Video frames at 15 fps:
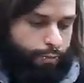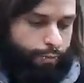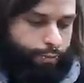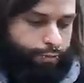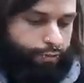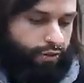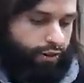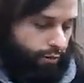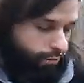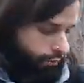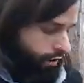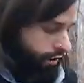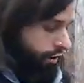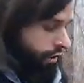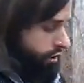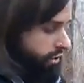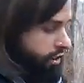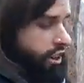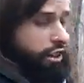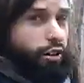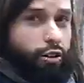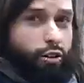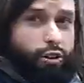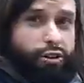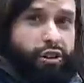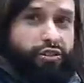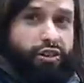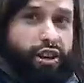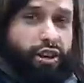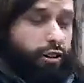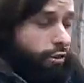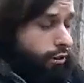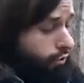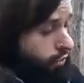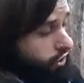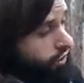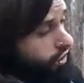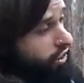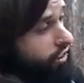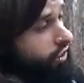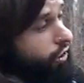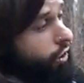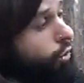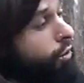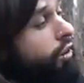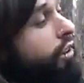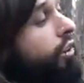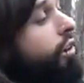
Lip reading: It's kind of hard to tell if this is loaded